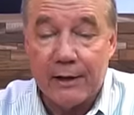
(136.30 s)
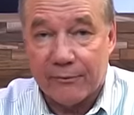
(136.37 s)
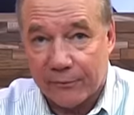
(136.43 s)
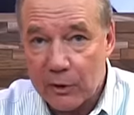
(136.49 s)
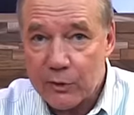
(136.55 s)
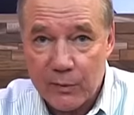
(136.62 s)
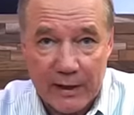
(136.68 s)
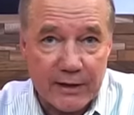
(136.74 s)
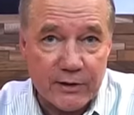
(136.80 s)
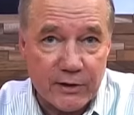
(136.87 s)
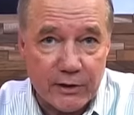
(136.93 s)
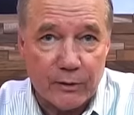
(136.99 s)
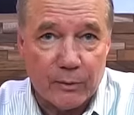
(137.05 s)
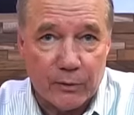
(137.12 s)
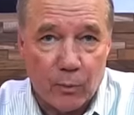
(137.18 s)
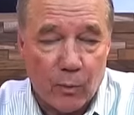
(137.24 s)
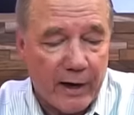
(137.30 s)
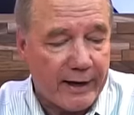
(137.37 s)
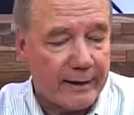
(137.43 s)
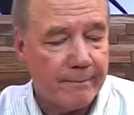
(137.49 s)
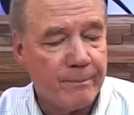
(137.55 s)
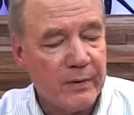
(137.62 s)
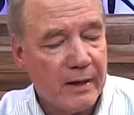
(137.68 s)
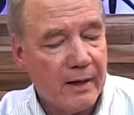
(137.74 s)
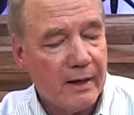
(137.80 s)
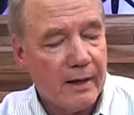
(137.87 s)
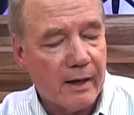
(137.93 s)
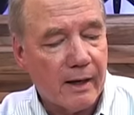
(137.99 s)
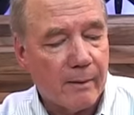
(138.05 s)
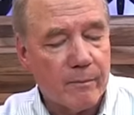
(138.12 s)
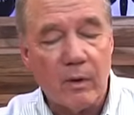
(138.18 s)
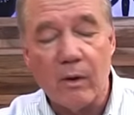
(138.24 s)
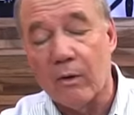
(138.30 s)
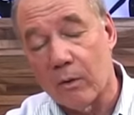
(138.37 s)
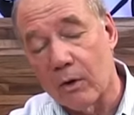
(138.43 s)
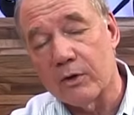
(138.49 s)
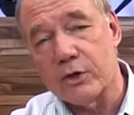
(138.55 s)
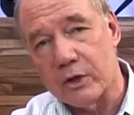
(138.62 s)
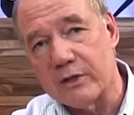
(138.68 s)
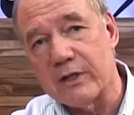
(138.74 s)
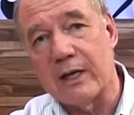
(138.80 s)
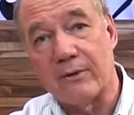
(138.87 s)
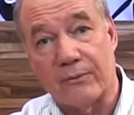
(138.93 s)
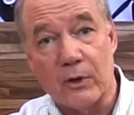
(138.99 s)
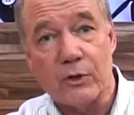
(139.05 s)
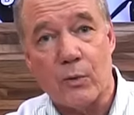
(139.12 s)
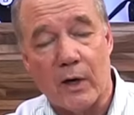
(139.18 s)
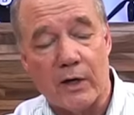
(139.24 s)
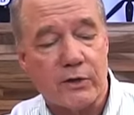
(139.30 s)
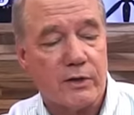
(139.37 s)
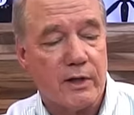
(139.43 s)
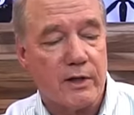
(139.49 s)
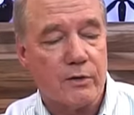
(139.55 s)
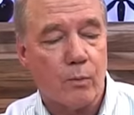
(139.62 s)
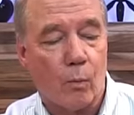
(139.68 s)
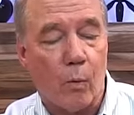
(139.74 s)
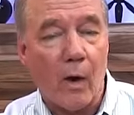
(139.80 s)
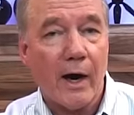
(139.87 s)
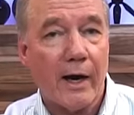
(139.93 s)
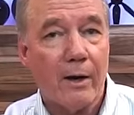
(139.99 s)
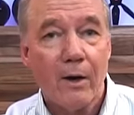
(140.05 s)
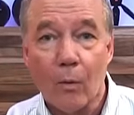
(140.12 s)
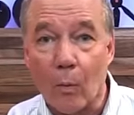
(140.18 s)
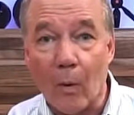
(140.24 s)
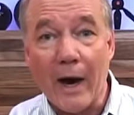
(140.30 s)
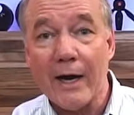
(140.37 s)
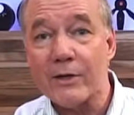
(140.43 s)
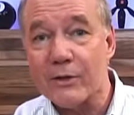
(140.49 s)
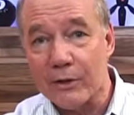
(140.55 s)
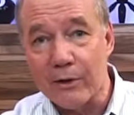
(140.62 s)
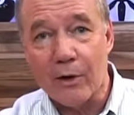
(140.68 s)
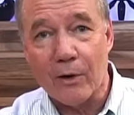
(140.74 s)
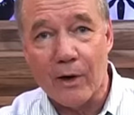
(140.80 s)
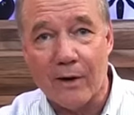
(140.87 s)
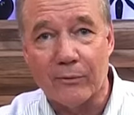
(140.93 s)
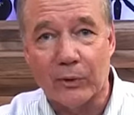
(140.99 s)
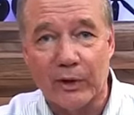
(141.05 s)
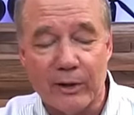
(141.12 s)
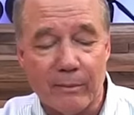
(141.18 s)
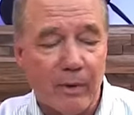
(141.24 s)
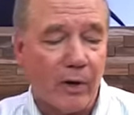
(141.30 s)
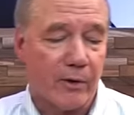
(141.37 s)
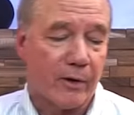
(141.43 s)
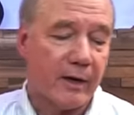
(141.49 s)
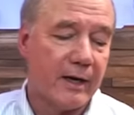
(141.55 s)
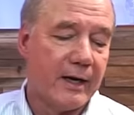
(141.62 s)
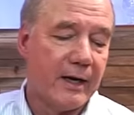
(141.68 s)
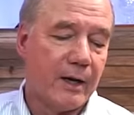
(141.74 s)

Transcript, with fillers: The first one has to do with weight. Um, or I should say the first question is, why, why is there no cover on the motor?